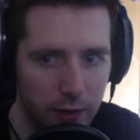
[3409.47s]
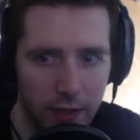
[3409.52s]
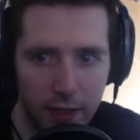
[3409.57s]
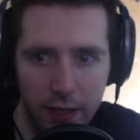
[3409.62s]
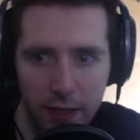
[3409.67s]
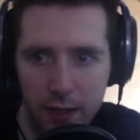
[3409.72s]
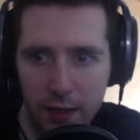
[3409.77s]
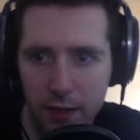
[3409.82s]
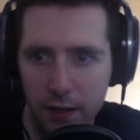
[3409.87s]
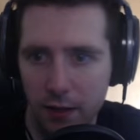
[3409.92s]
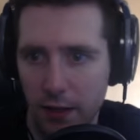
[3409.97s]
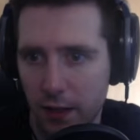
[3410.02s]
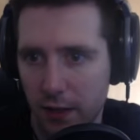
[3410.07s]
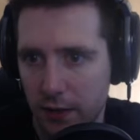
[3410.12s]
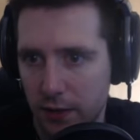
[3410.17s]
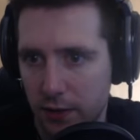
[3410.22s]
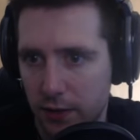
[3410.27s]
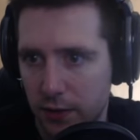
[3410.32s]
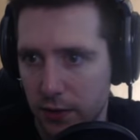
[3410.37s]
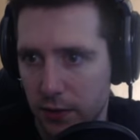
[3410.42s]
again. Alright,
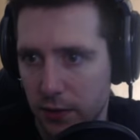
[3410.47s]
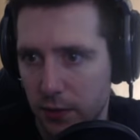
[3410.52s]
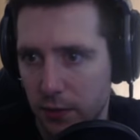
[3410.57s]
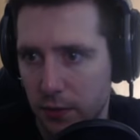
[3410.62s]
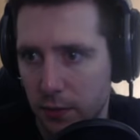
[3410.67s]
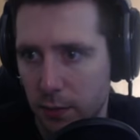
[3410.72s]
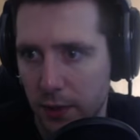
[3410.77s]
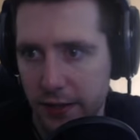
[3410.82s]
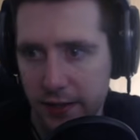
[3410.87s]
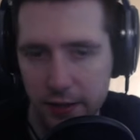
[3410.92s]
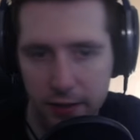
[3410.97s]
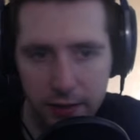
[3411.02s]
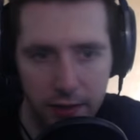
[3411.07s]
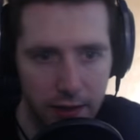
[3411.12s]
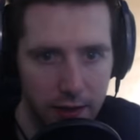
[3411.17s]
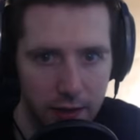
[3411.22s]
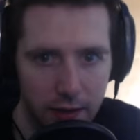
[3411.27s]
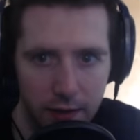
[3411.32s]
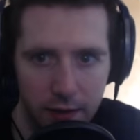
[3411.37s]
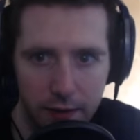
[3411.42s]
let's do Blizzard
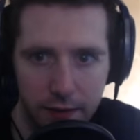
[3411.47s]
then.